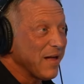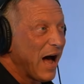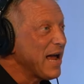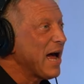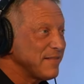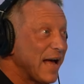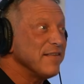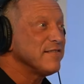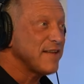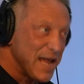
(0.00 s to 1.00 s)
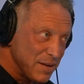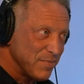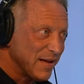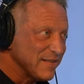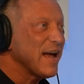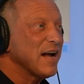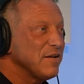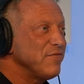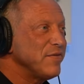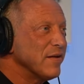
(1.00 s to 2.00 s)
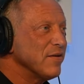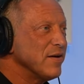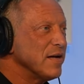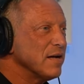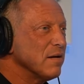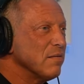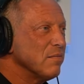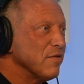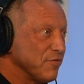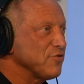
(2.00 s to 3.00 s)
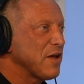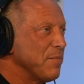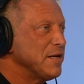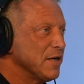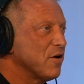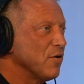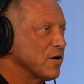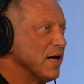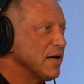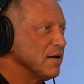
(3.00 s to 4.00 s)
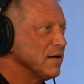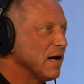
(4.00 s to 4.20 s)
I had that same exact feeling the first time I did cocaine.